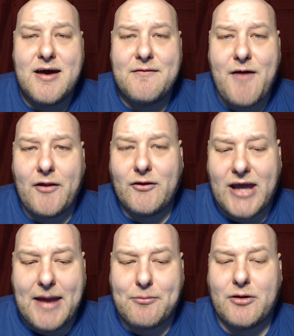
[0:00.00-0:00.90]
Father
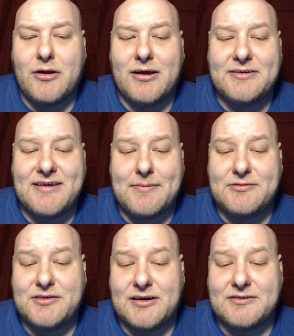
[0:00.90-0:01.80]
Gabriel
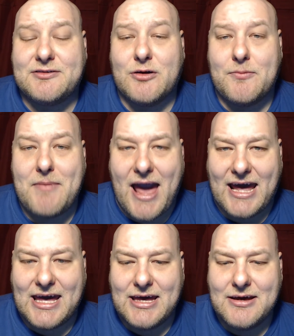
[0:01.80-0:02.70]
attempts to console
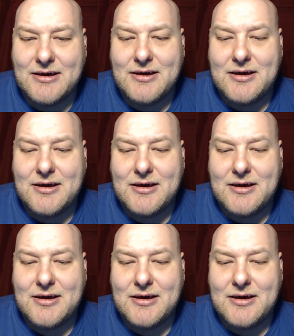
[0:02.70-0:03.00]
Maggie,